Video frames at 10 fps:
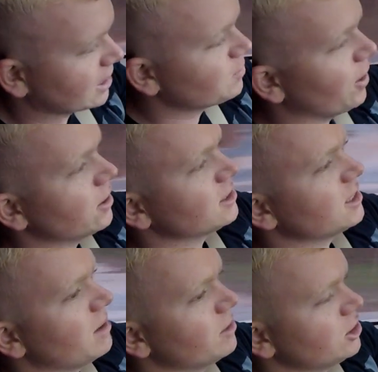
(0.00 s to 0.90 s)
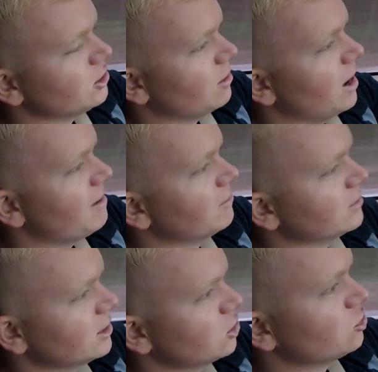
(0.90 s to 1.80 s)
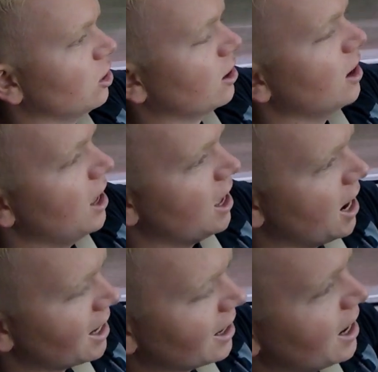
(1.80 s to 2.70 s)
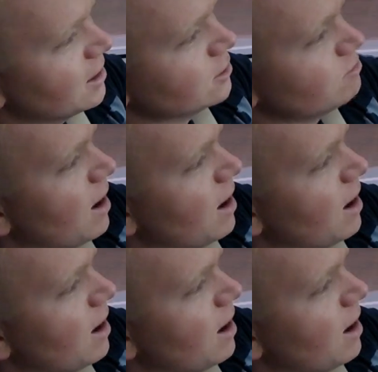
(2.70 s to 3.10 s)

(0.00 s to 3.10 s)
experienced the same issue I'm having with this truck, and I got those